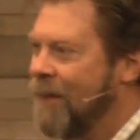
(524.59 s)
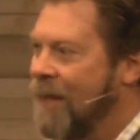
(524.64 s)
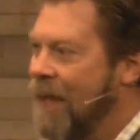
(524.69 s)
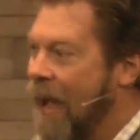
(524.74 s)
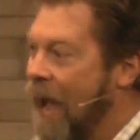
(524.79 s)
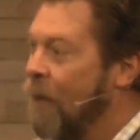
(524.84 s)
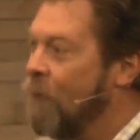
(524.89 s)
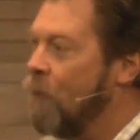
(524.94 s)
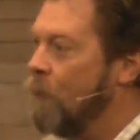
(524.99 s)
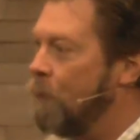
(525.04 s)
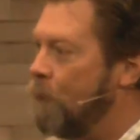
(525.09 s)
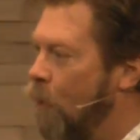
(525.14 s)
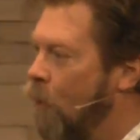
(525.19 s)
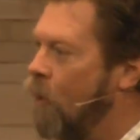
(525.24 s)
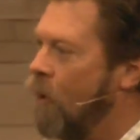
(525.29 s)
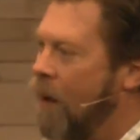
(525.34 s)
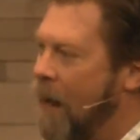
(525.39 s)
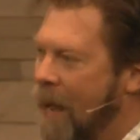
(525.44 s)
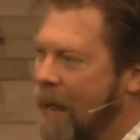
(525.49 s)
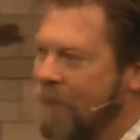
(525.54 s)
I will
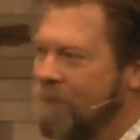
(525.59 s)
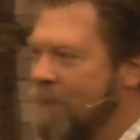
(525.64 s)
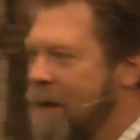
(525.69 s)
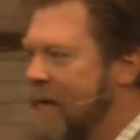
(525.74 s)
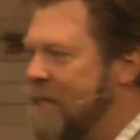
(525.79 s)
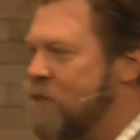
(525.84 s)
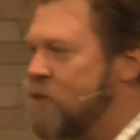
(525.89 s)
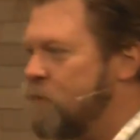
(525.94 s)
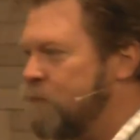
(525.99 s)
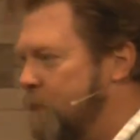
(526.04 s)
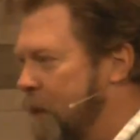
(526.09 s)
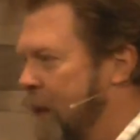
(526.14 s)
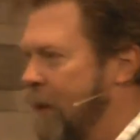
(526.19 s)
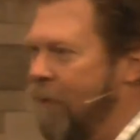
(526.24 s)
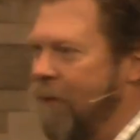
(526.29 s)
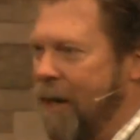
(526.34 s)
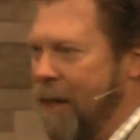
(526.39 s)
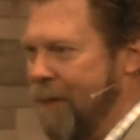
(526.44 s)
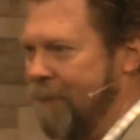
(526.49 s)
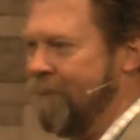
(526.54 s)
pour out my
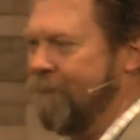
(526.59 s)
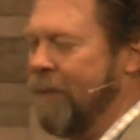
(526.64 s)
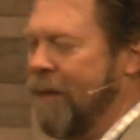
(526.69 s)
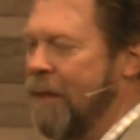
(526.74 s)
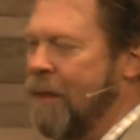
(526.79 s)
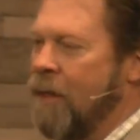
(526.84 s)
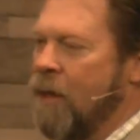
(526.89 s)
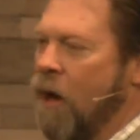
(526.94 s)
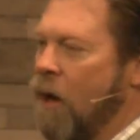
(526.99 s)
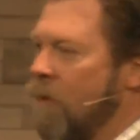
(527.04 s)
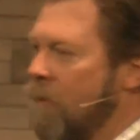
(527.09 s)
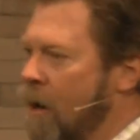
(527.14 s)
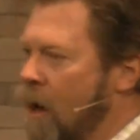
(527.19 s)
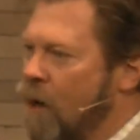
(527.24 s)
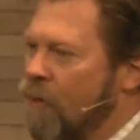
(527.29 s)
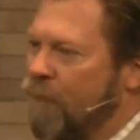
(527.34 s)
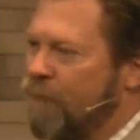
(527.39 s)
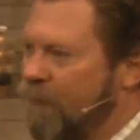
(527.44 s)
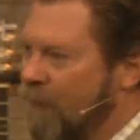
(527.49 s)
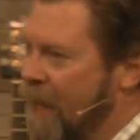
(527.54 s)
spirit on
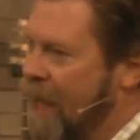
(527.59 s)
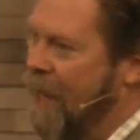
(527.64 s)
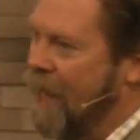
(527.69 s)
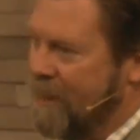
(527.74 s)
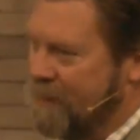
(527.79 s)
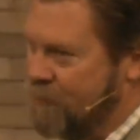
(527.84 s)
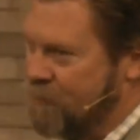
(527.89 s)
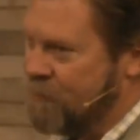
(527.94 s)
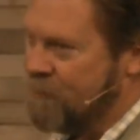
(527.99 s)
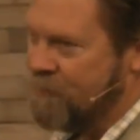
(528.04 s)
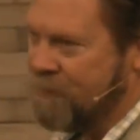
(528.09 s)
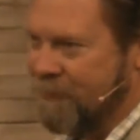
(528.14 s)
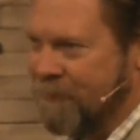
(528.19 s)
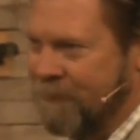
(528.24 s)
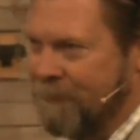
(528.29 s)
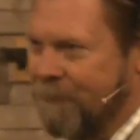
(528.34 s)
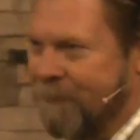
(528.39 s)
all flesh.